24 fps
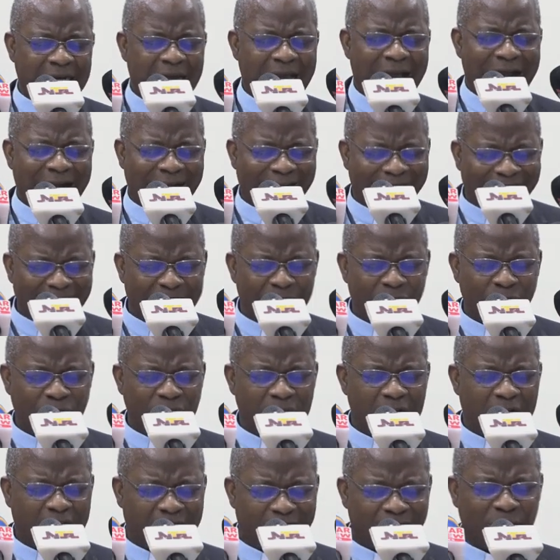
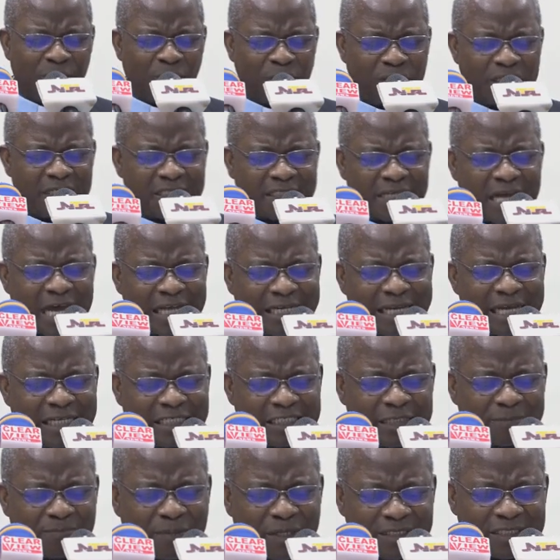acrimonies and
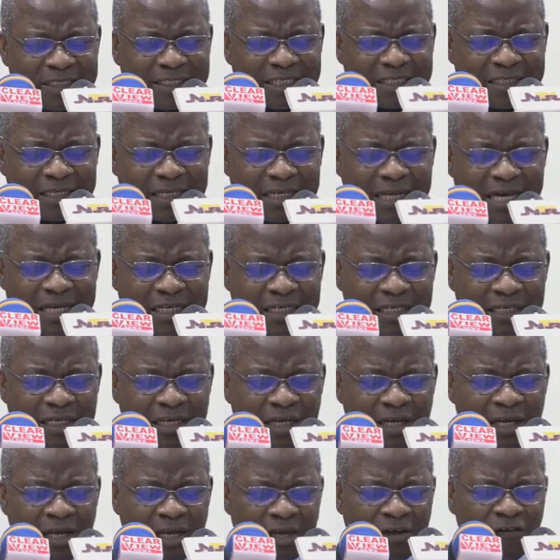antipathies in the land
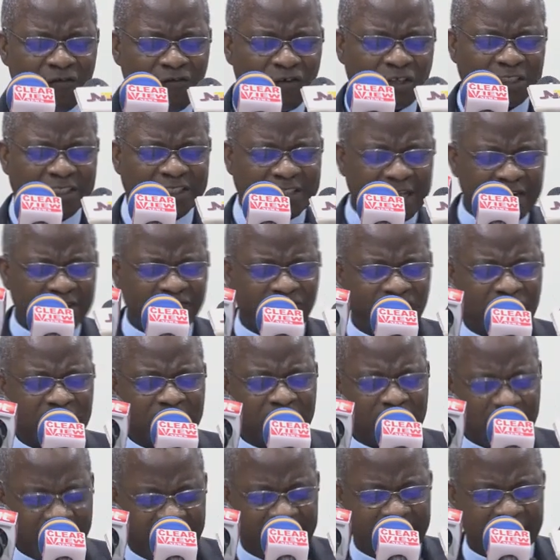for
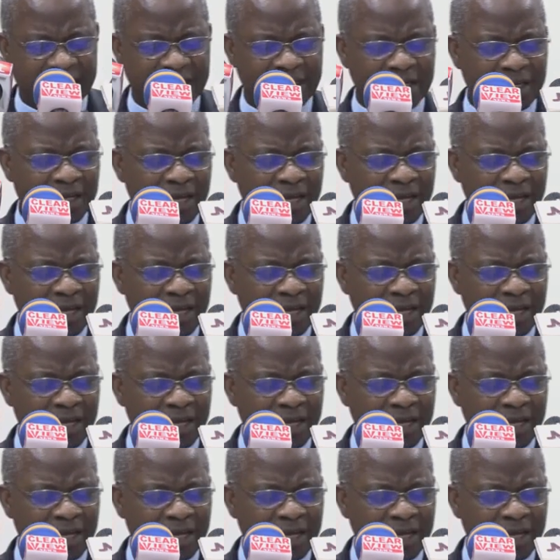selfish gain,